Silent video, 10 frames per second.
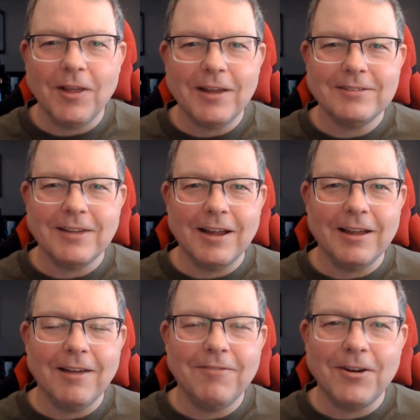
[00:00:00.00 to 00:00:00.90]
Like I said,
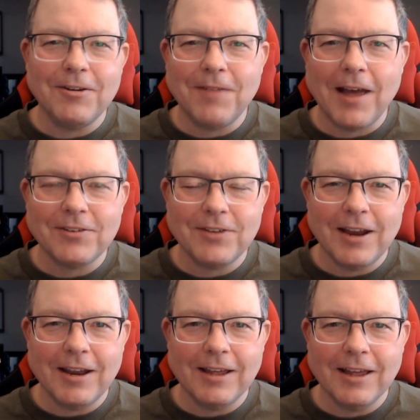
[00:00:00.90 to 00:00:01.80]
I found it fascinating.